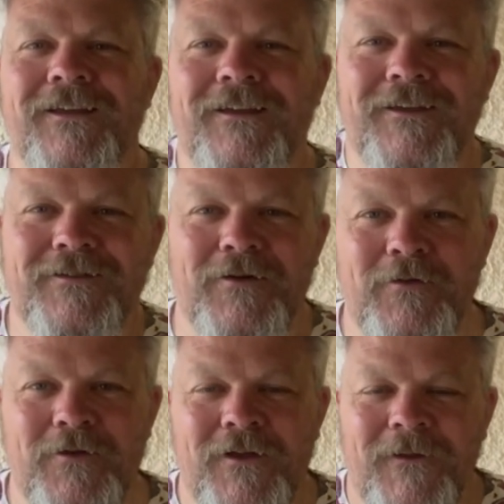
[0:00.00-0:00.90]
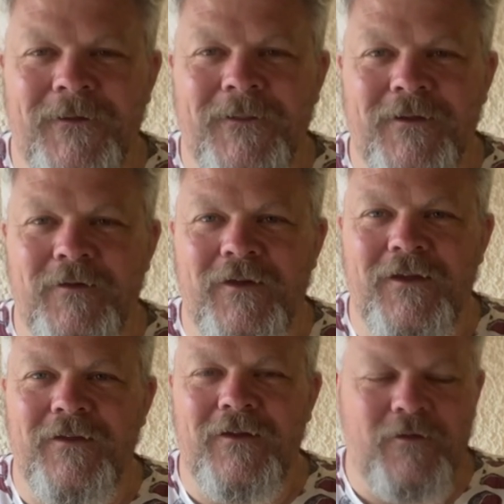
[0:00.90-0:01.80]
so that's
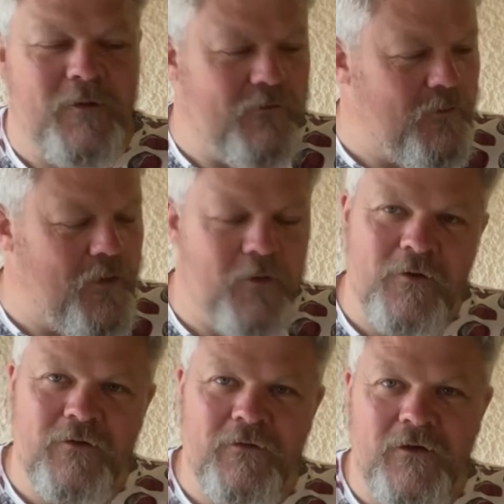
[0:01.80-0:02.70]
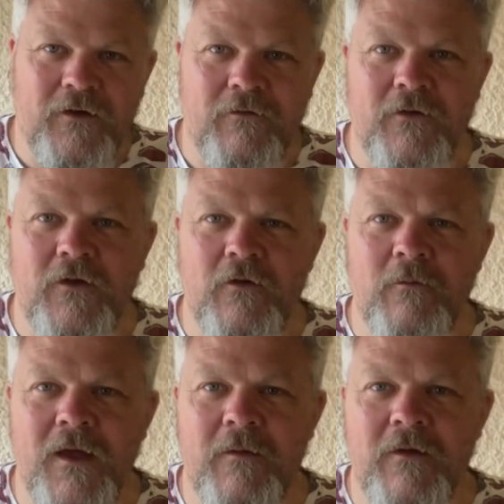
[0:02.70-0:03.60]
a bit of a bonus for you,
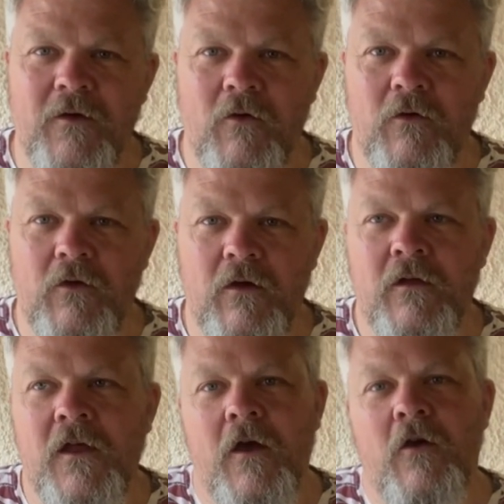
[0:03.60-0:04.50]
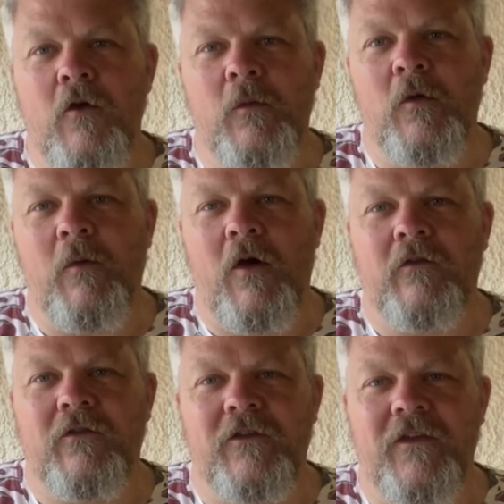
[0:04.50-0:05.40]
maybe, or not. Coming up
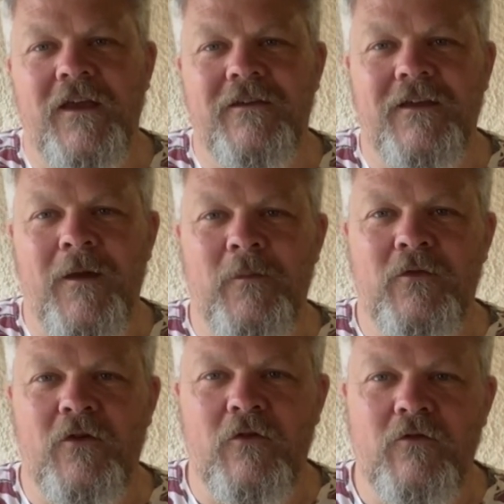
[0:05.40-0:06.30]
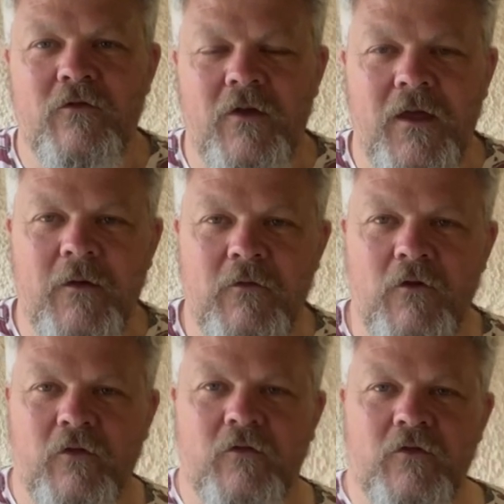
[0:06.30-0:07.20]
on today's episode, we've
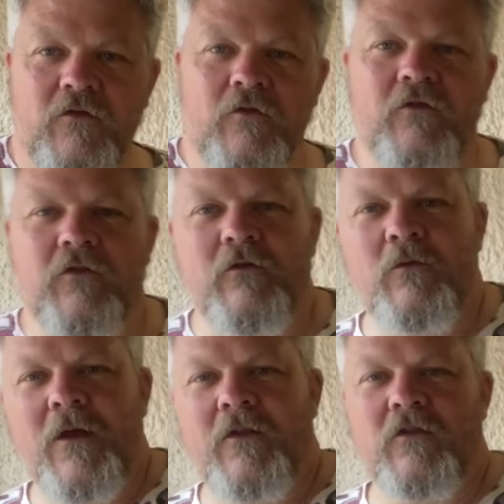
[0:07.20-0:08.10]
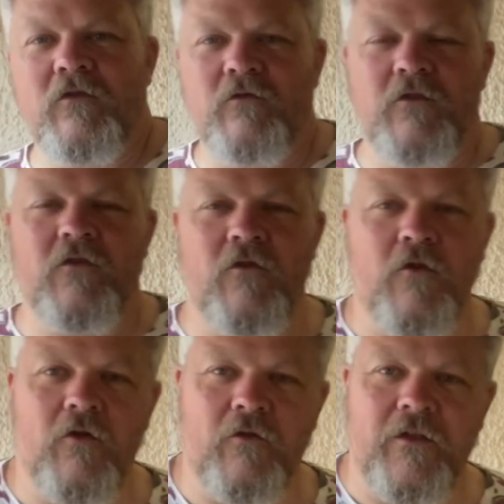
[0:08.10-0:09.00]
got the results of whether I should
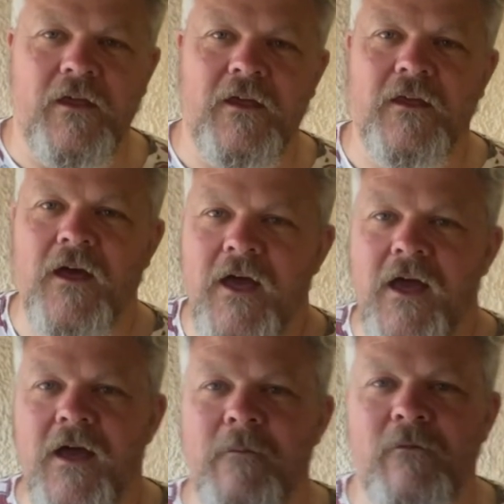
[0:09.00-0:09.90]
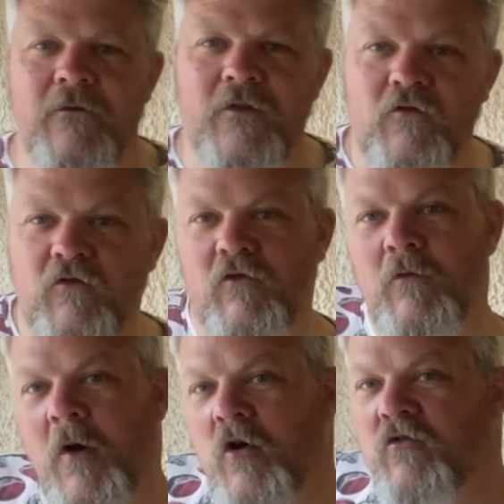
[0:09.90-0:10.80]
restore the vintage
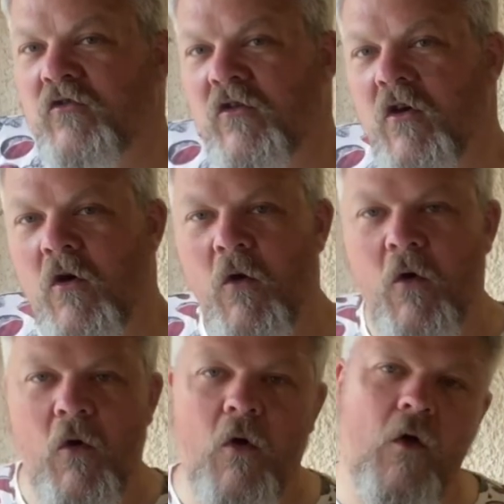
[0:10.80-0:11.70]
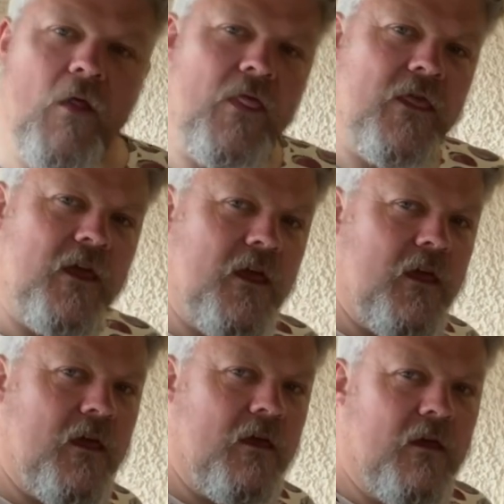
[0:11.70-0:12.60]
toolbox or
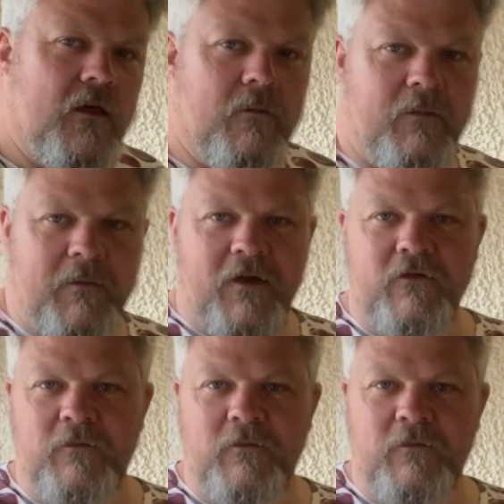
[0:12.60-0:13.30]
the big massive